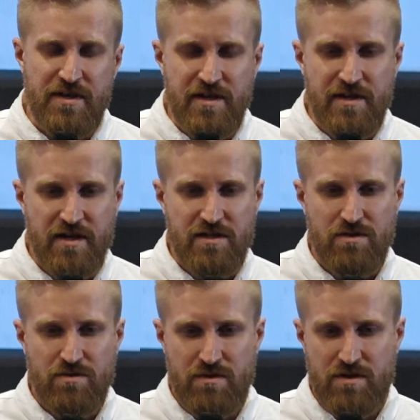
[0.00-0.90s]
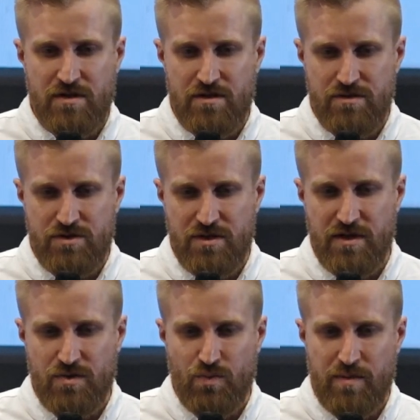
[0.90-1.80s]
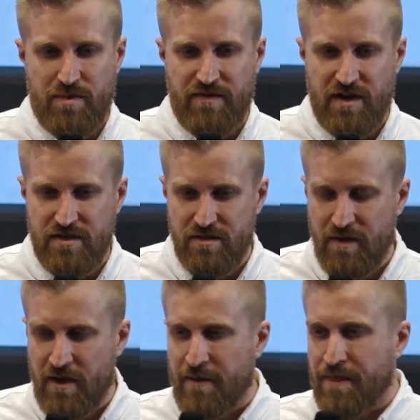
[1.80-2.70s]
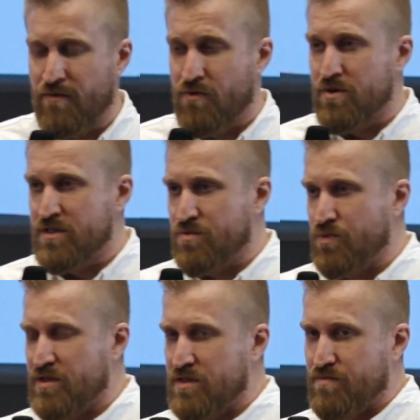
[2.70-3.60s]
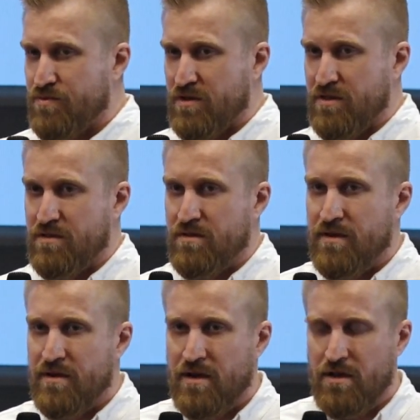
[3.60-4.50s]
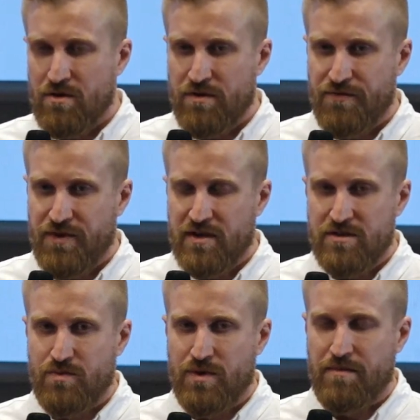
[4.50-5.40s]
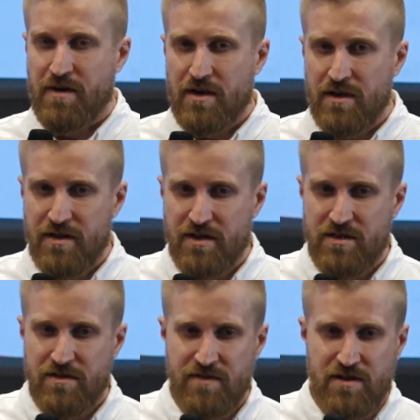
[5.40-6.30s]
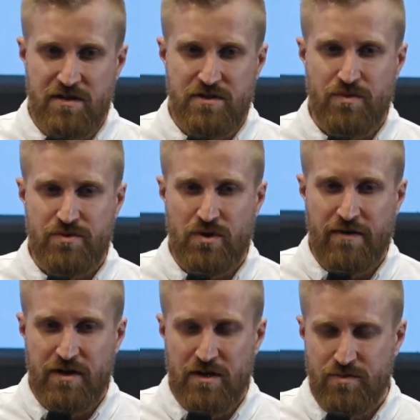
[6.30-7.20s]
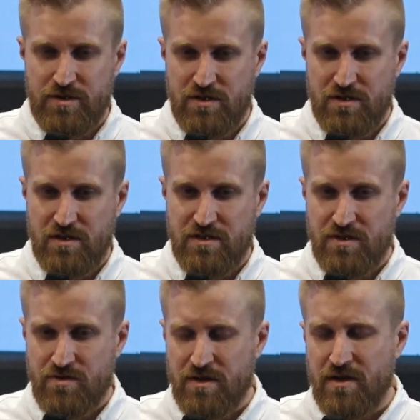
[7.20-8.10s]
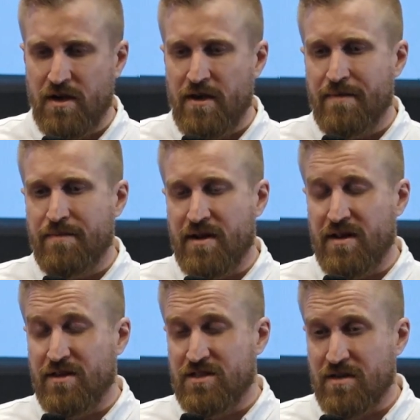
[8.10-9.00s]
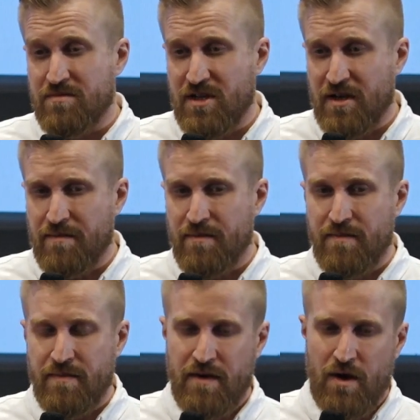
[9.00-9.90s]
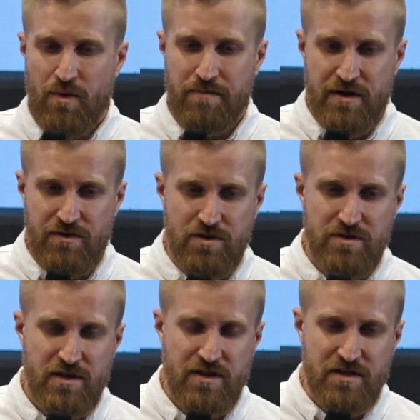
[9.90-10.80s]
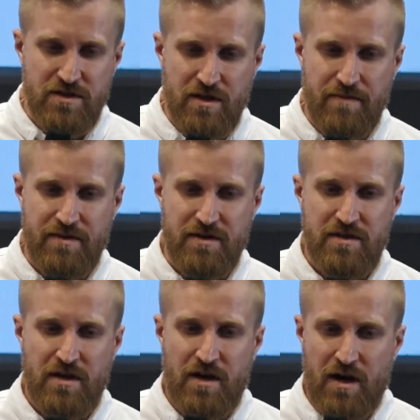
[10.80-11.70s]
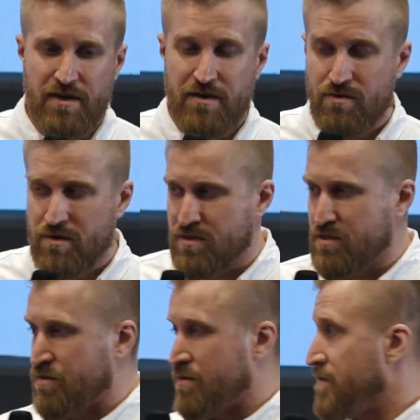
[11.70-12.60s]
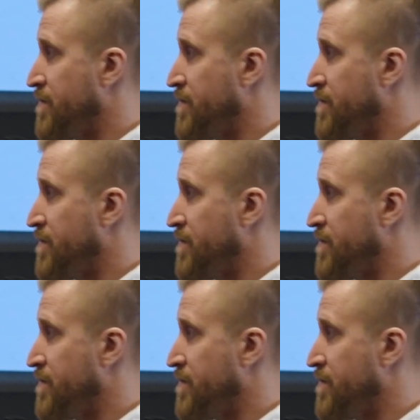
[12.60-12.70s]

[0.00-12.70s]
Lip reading: connected to the technology that we provide. Of course, we support a lot of things with marketing activities, with driver acquisition, etc. But at the same time, our partners, the taxi companies, are the cornerstone.